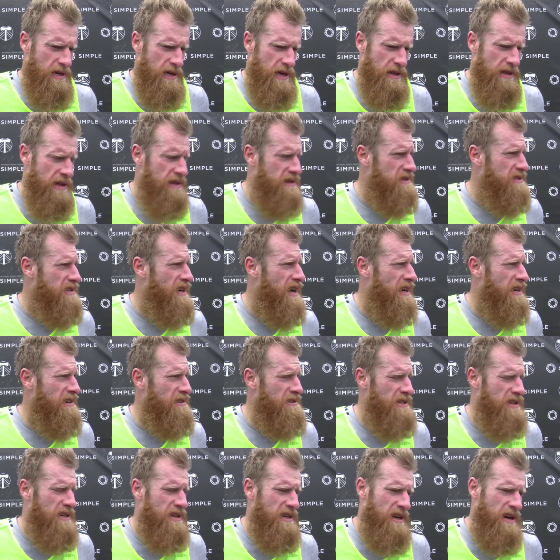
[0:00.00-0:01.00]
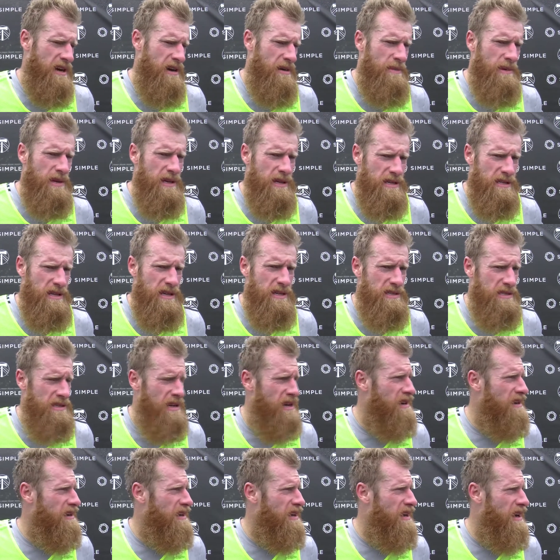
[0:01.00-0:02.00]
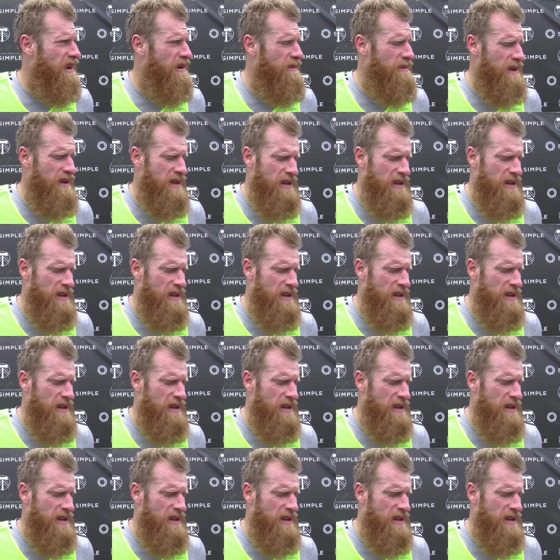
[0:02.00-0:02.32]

and that the soccer is going to come and it's starting to come.